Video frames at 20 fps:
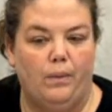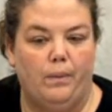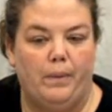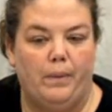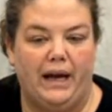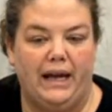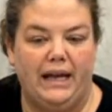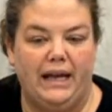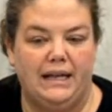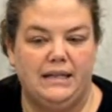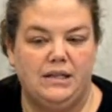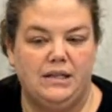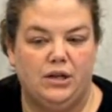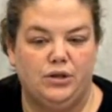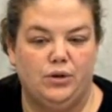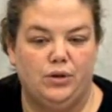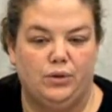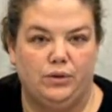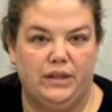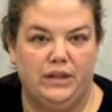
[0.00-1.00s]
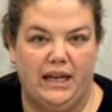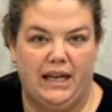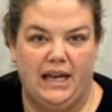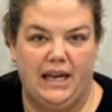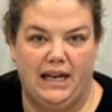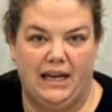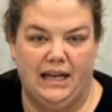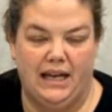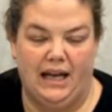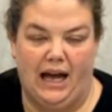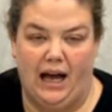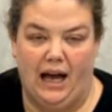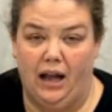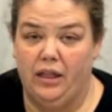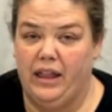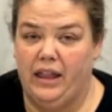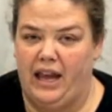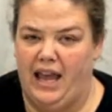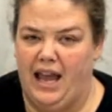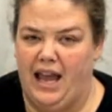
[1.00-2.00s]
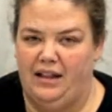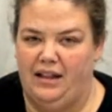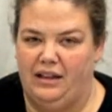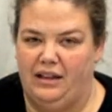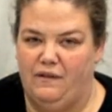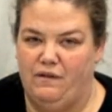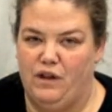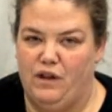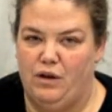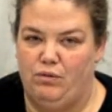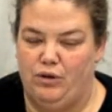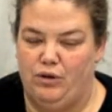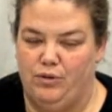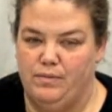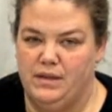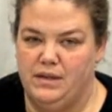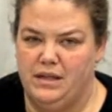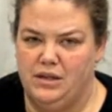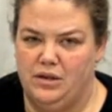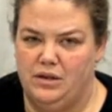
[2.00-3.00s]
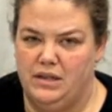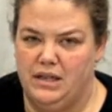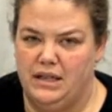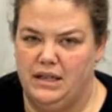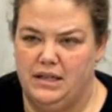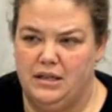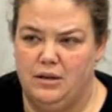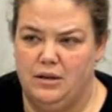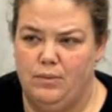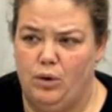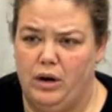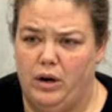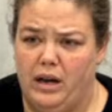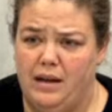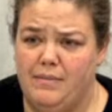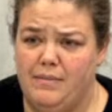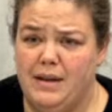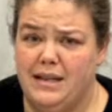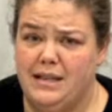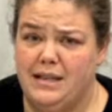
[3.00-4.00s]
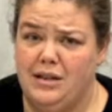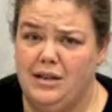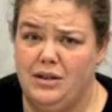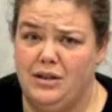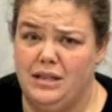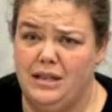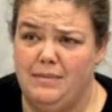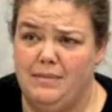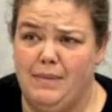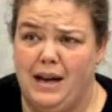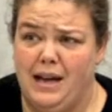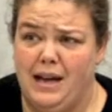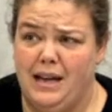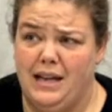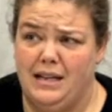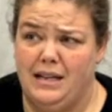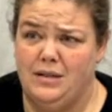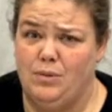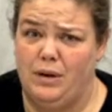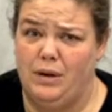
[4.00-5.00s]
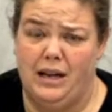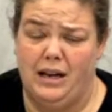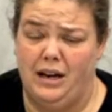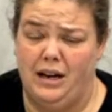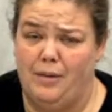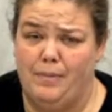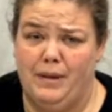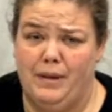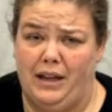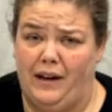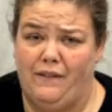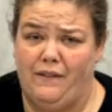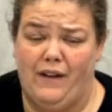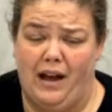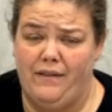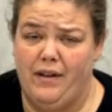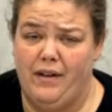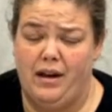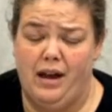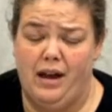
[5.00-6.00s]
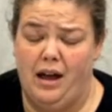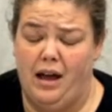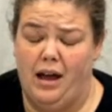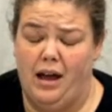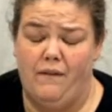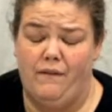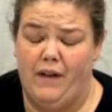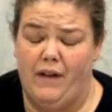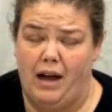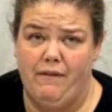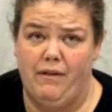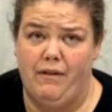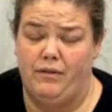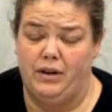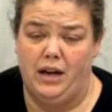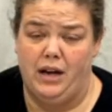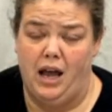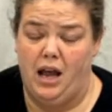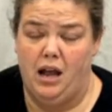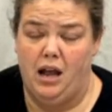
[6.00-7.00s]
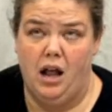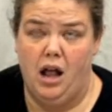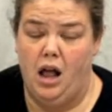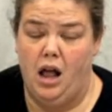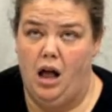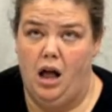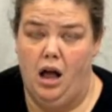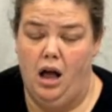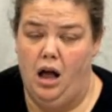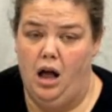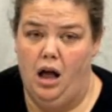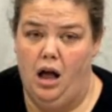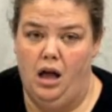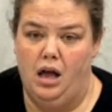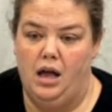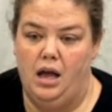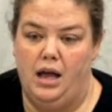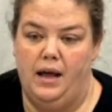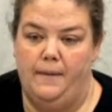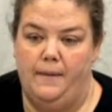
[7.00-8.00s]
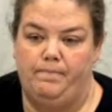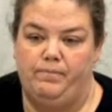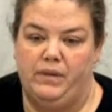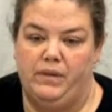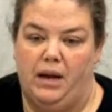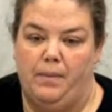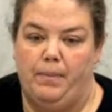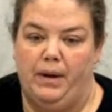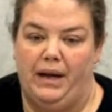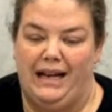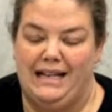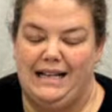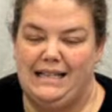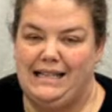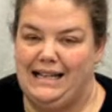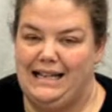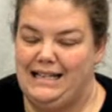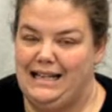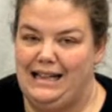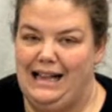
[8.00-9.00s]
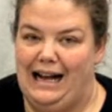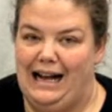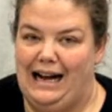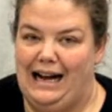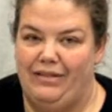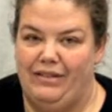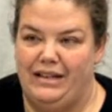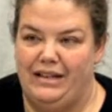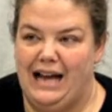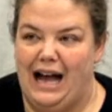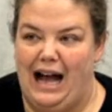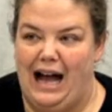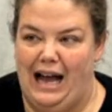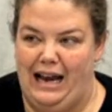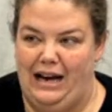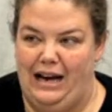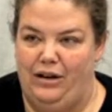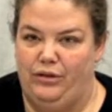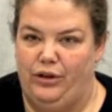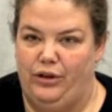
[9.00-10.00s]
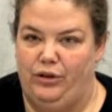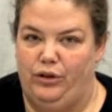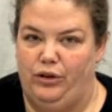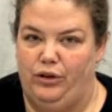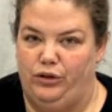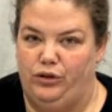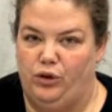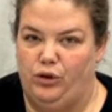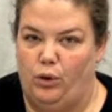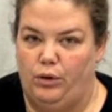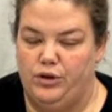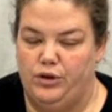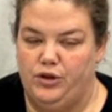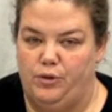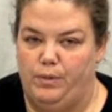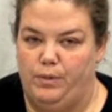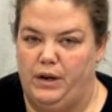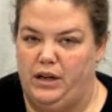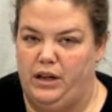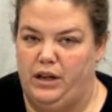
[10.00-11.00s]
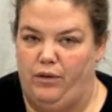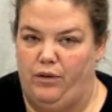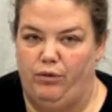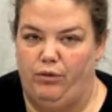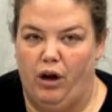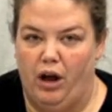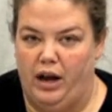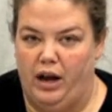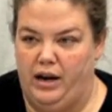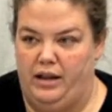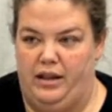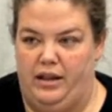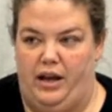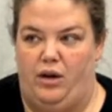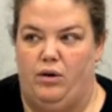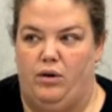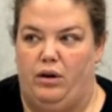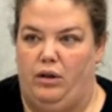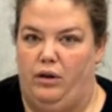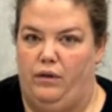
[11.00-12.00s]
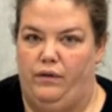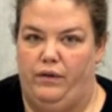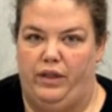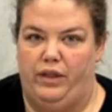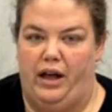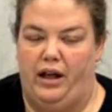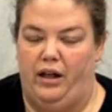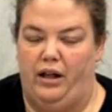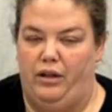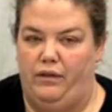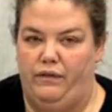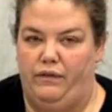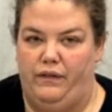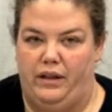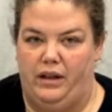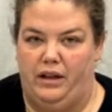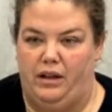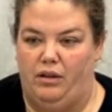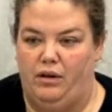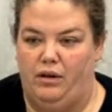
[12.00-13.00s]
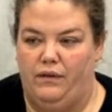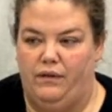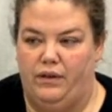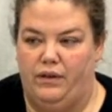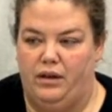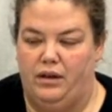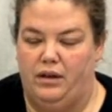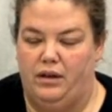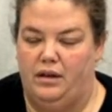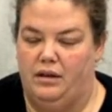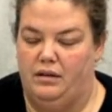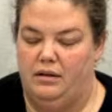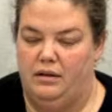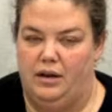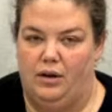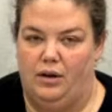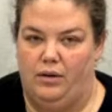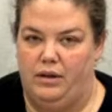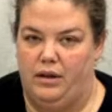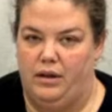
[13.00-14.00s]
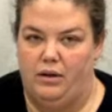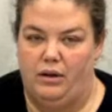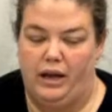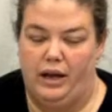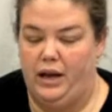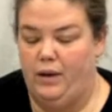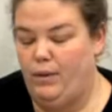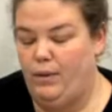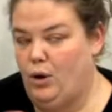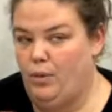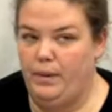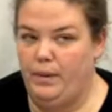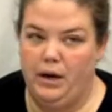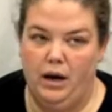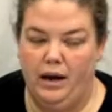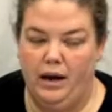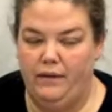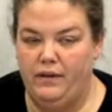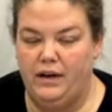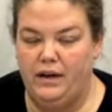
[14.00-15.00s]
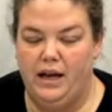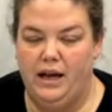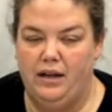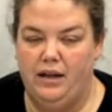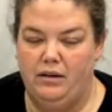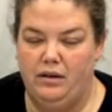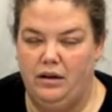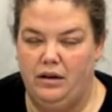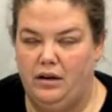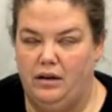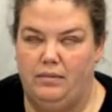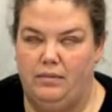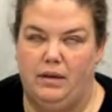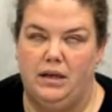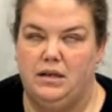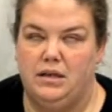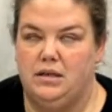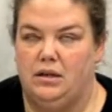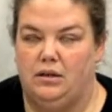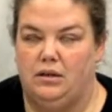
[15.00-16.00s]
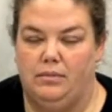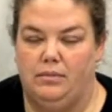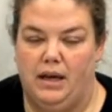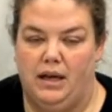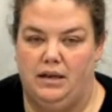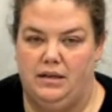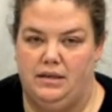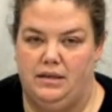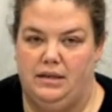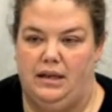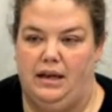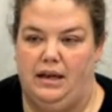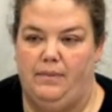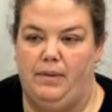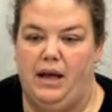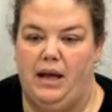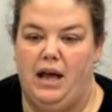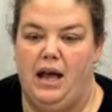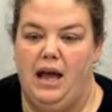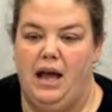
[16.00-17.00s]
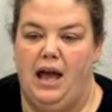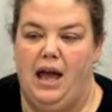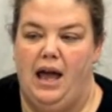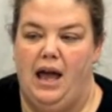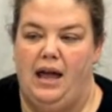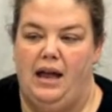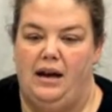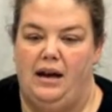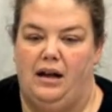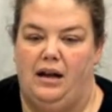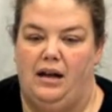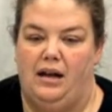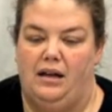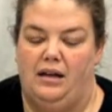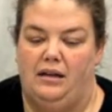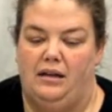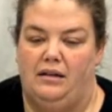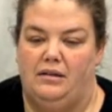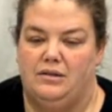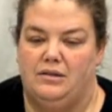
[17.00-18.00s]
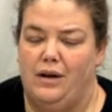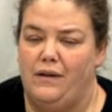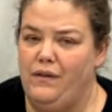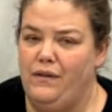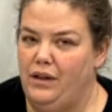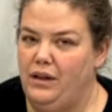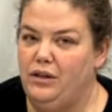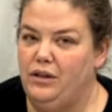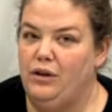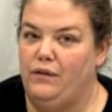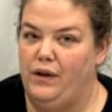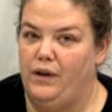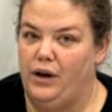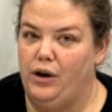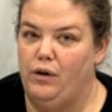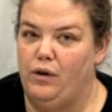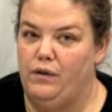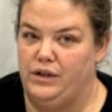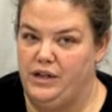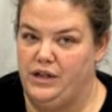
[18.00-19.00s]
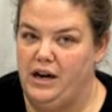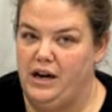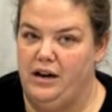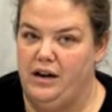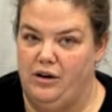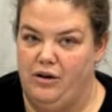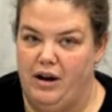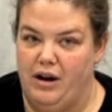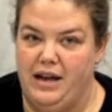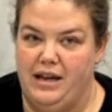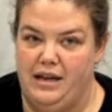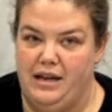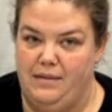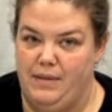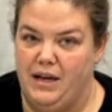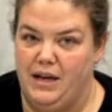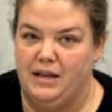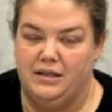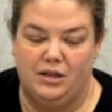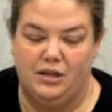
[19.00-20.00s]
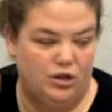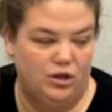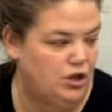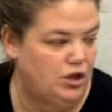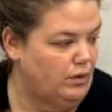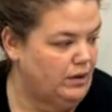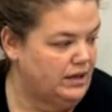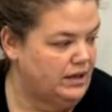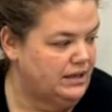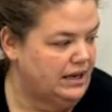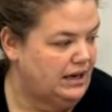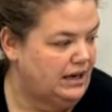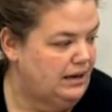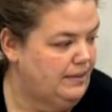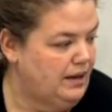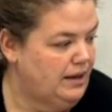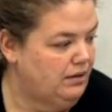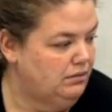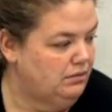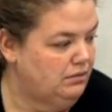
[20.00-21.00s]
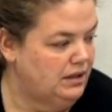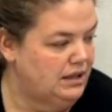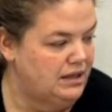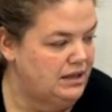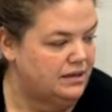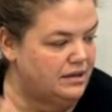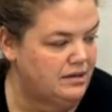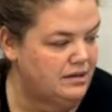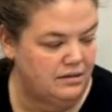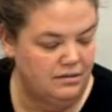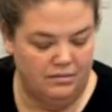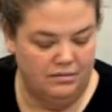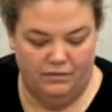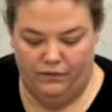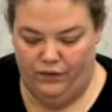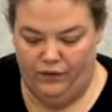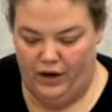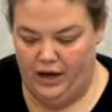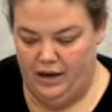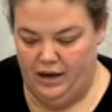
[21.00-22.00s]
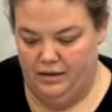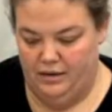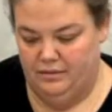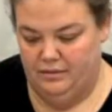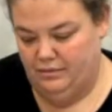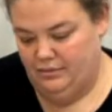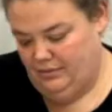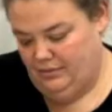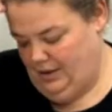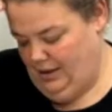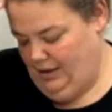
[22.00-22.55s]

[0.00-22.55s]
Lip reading: my kids are told they can't leave their rooms until 6 a.m. because seriously, my kids were getting up at like 5 every day. But at 6 o'clock on the dot, I hear their little doors open and they run and they go to look for the elf and they look for and then they're like, can we open our advent calendar? And I'm like still in bed asleep. And so I feel like they're very overtired and cranky because they're so excited about these freaking